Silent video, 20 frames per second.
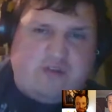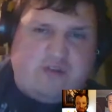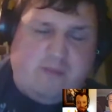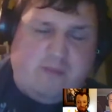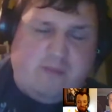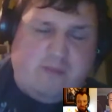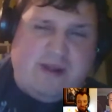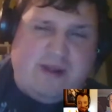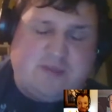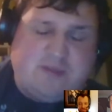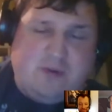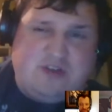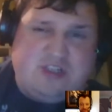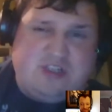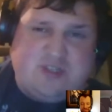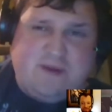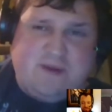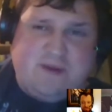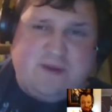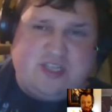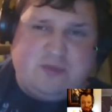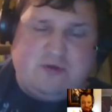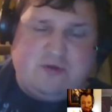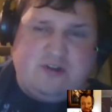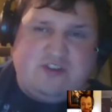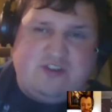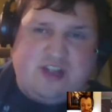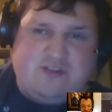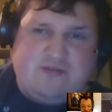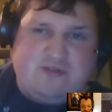of the match points as
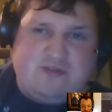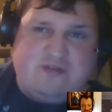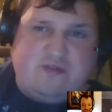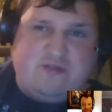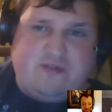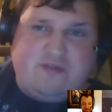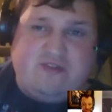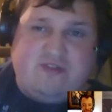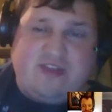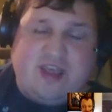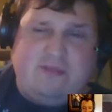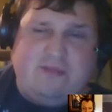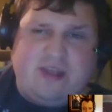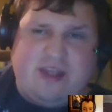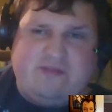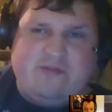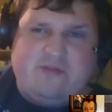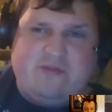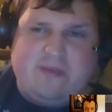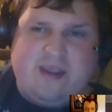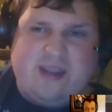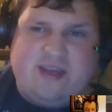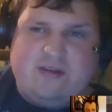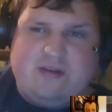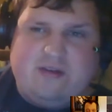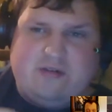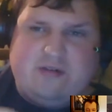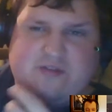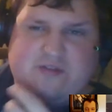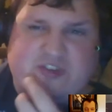possible on Tetris with the time you had
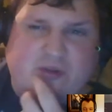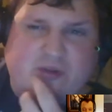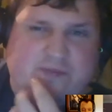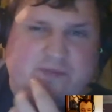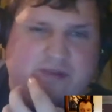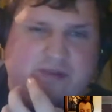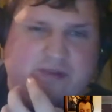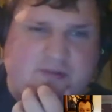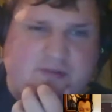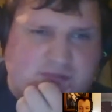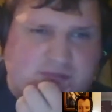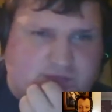remaining or something.